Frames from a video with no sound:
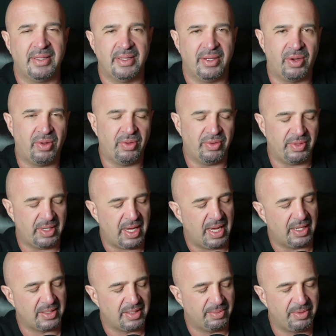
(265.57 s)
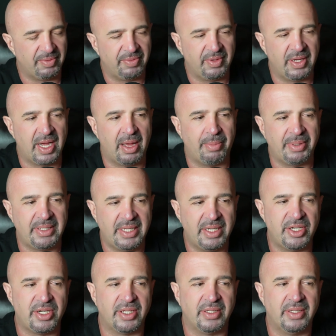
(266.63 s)
the whole concept of
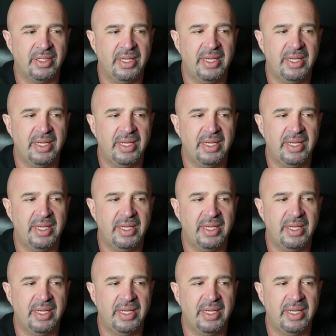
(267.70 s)
competition